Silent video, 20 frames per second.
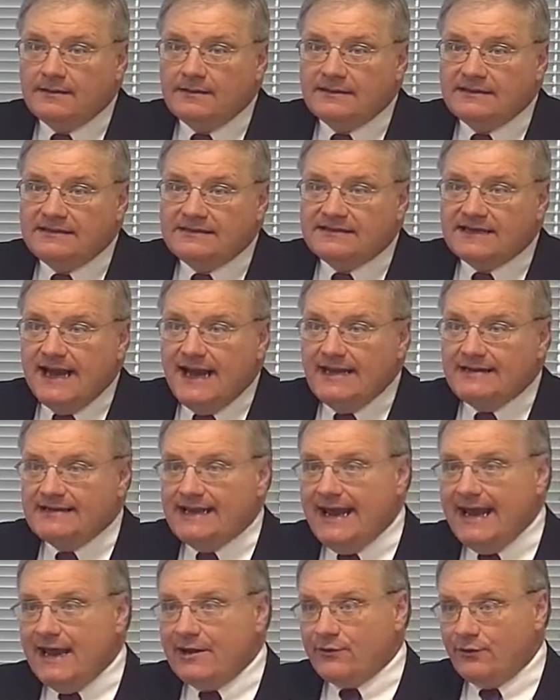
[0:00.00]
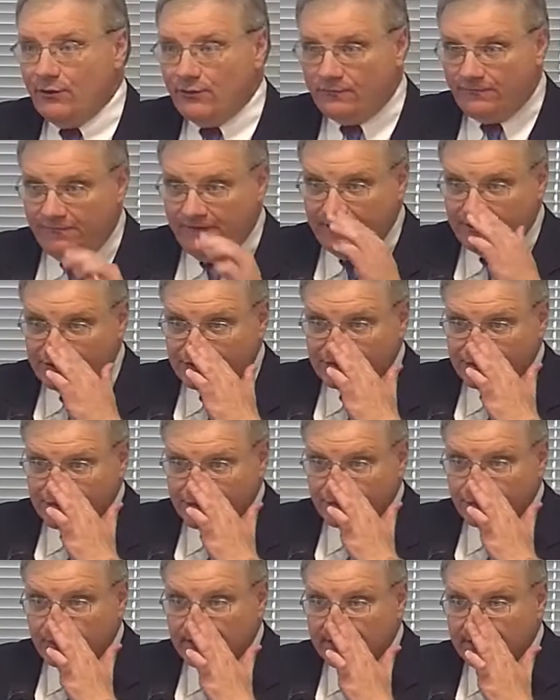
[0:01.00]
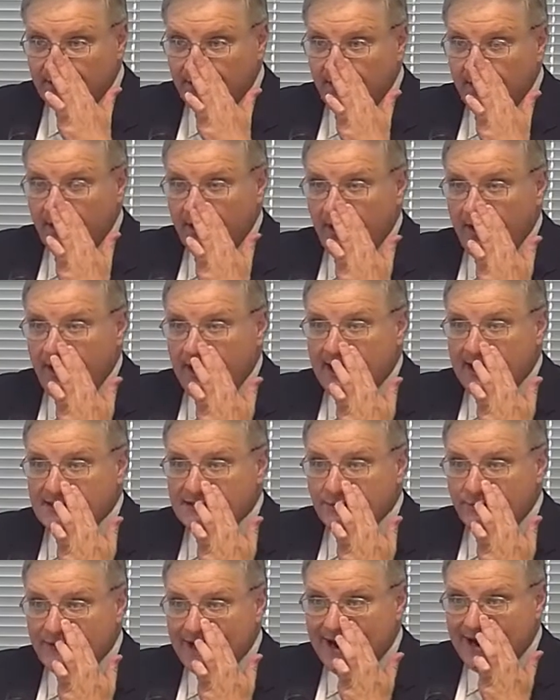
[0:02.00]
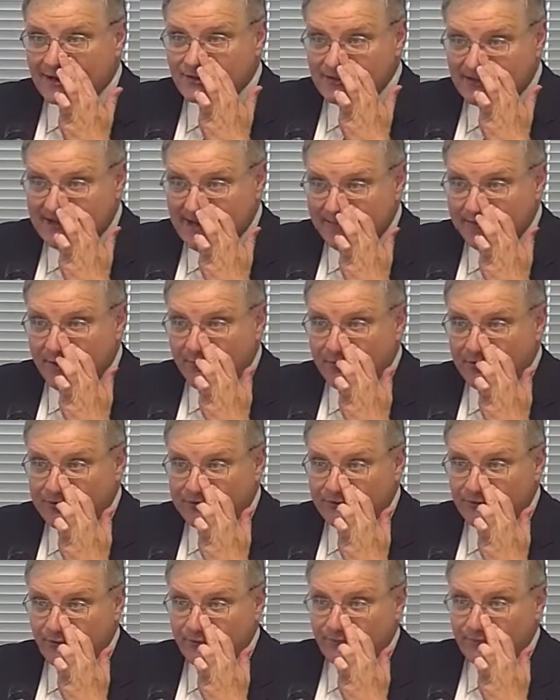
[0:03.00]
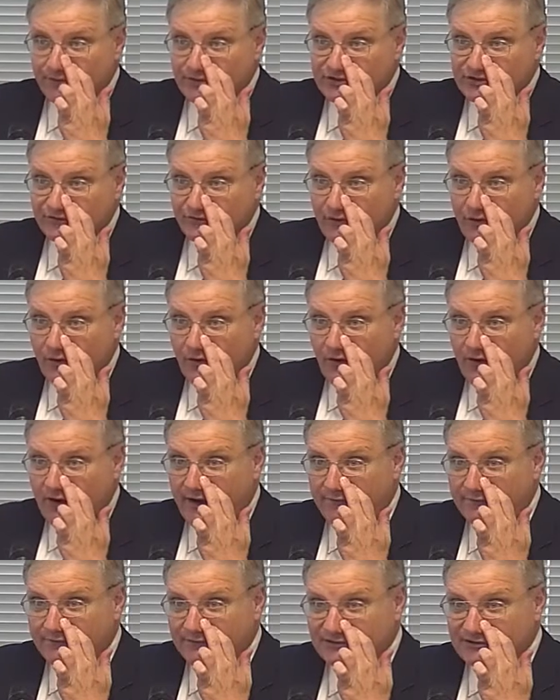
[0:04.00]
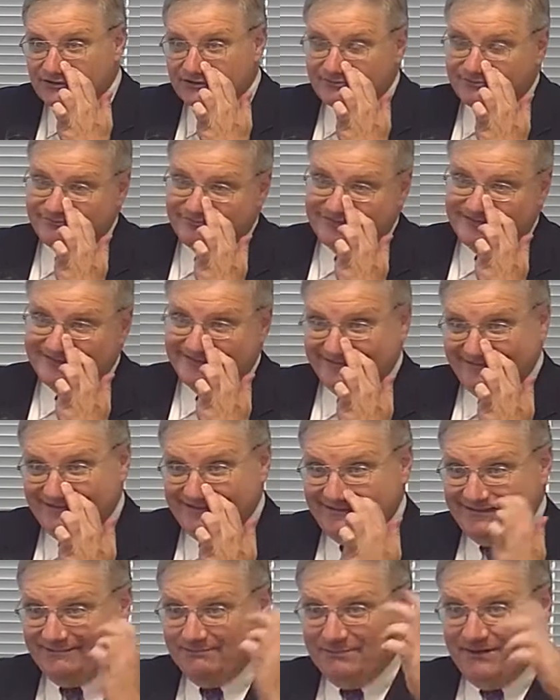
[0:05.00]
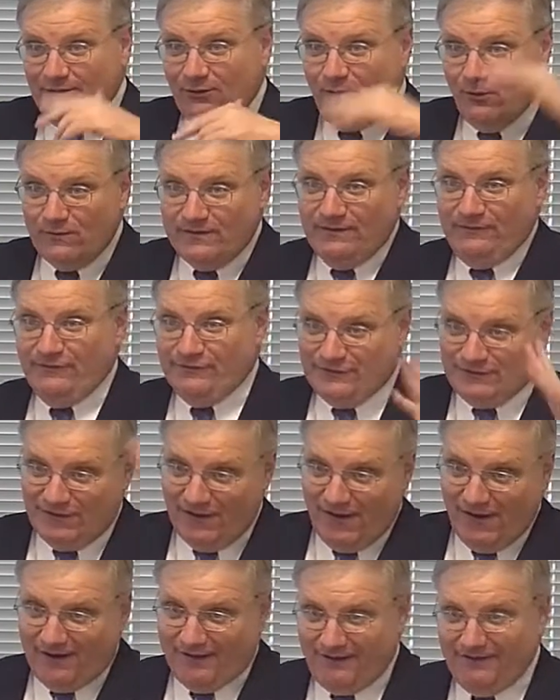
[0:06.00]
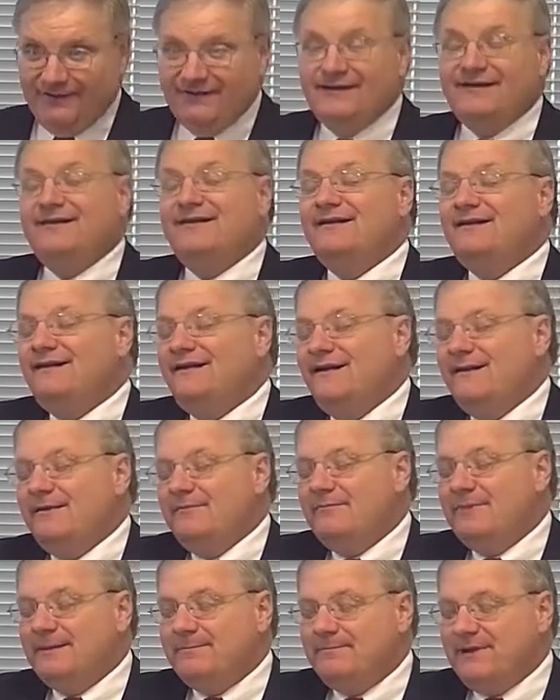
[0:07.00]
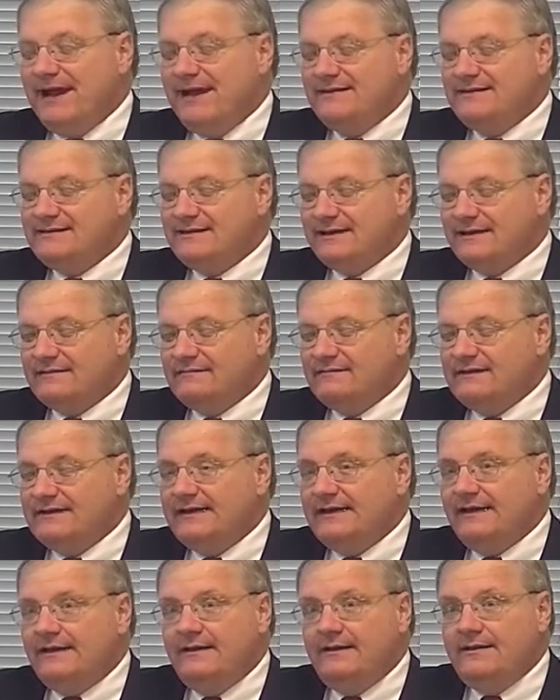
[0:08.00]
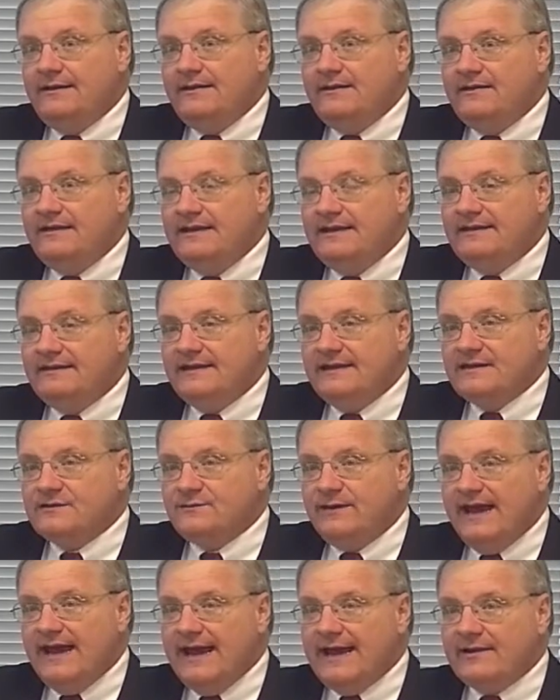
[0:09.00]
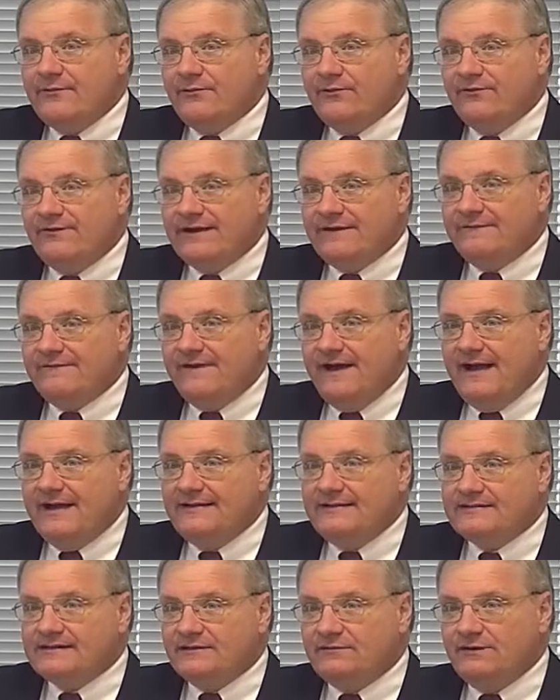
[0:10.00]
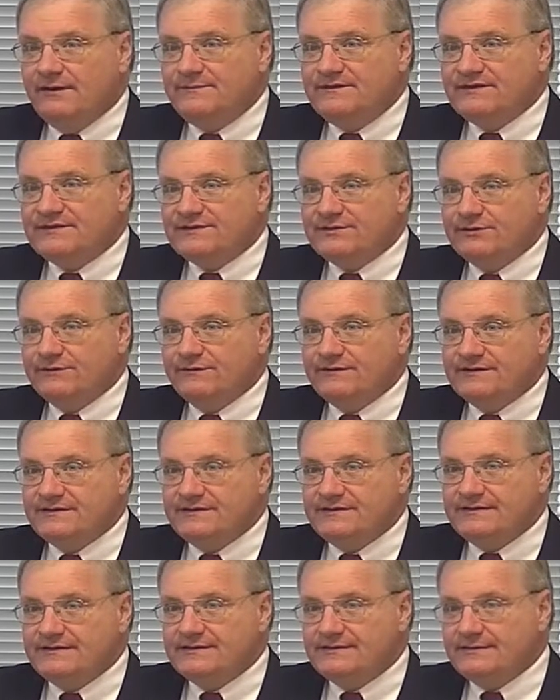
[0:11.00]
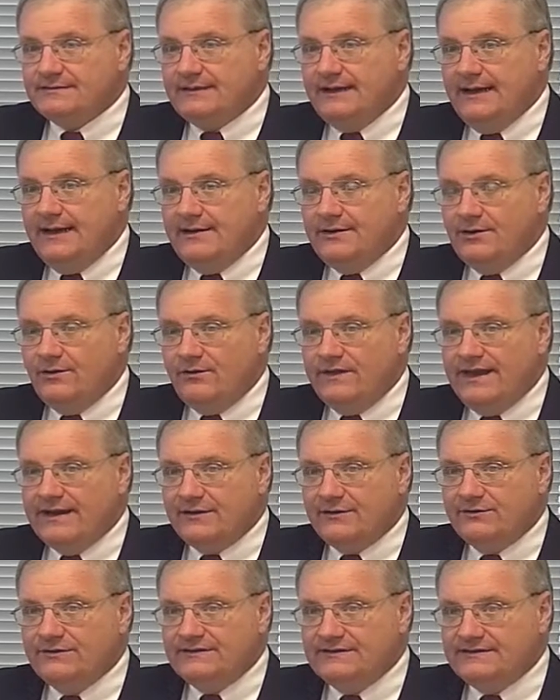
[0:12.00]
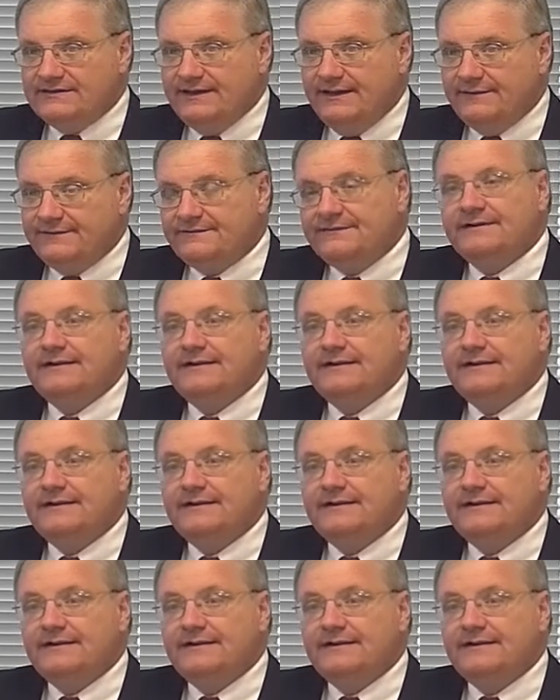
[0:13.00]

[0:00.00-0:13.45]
decided to add our own features to it. And so we actually came up with our own version of Koha, which can be a whole nother talk. But basically, the things we added were like fines and clubs and services and all that good stuff.